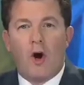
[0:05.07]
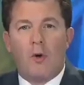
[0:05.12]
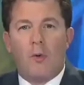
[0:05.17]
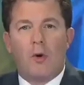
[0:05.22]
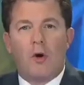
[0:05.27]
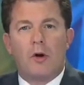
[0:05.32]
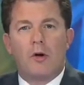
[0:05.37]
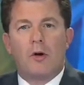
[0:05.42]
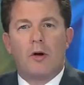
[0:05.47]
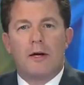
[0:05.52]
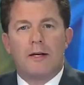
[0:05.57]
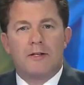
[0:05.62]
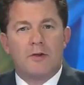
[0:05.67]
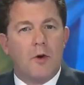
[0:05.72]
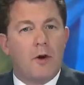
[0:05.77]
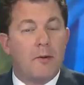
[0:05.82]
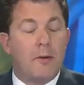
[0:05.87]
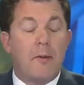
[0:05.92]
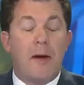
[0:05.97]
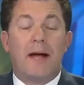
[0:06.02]
streetcar work
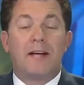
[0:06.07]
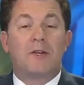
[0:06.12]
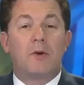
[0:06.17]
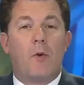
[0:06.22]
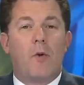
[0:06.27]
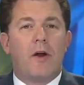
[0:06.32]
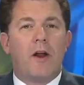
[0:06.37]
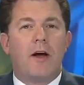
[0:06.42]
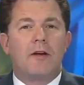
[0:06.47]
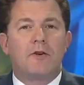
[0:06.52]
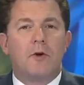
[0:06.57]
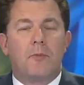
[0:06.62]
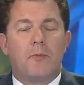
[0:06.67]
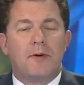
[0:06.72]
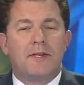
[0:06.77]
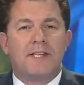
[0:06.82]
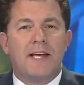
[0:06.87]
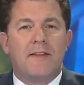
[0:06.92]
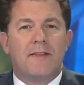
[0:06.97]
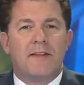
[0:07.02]
is going to be back to
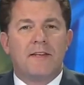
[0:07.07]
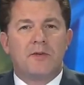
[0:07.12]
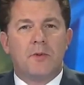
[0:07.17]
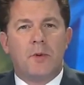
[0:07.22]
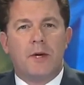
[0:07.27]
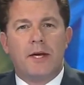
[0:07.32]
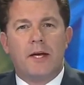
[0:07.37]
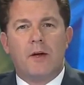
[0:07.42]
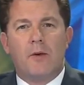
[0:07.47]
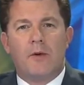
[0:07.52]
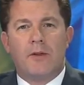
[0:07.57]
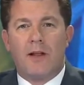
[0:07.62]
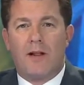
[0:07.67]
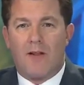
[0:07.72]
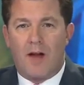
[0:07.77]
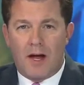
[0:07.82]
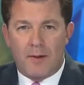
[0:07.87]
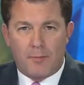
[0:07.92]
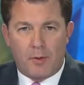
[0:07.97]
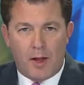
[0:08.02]
100% this week
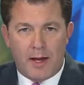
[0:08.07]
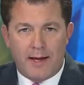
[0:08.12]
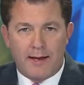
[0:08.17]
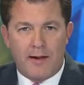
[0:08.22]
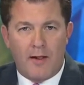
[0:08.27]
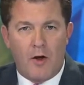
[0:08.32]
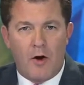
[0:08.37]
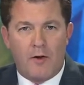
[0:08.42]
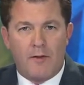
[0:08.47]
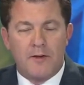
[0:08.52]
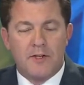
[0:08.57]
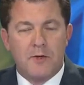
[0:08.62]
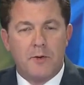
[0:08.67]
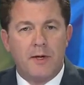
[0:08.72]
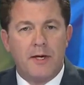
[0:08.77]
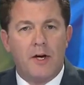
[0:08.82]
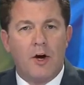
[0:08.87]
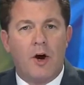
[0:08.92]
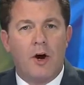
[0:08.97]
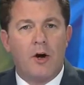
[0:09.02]
with a lot planned
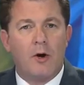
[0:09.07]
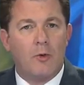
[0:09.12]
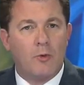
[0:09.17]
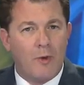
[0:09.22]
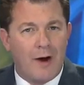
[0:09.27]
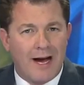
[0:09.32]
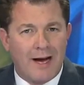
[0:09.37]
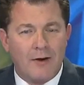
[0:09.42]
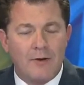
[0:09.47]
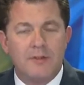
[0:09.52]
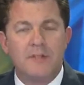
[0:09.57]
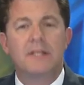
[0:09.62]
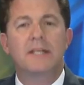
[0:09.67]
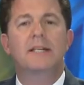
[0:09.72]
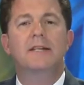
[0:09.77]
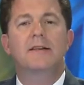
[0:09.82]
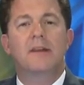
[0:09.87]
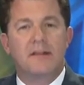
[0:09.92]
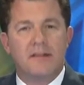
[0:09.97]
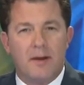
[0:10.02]
along the streetcar
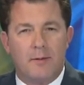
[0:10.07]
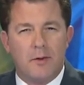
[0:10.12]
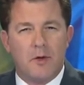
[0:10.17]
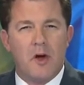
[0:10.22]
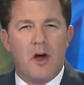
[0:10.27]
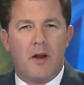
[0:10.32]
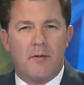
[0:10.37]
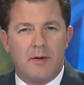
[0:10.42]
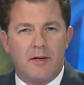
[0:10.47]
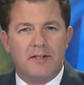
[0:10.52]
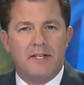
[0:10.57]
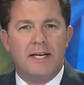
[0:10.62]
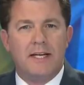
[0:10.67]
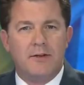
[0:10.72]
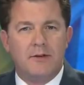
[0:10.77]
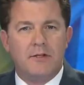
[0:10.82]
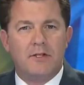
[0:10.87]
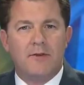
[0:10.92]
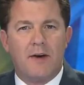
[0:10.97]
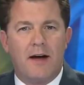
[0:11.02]
route.
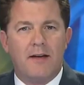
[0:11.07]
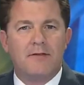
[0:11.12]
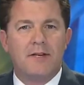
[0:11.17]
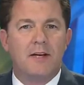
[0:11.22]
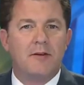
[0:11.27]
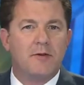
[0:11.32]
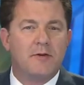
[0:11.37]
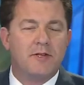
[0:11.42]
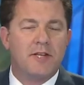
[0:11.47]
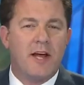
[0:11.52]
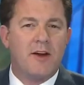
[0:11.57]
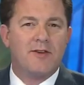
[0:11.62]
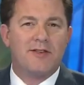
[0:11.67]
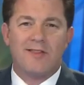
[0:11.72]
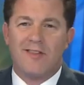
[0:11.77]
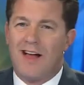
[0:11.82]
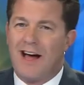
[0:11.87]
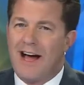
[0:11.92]
WLWT News 5's Andrew Setters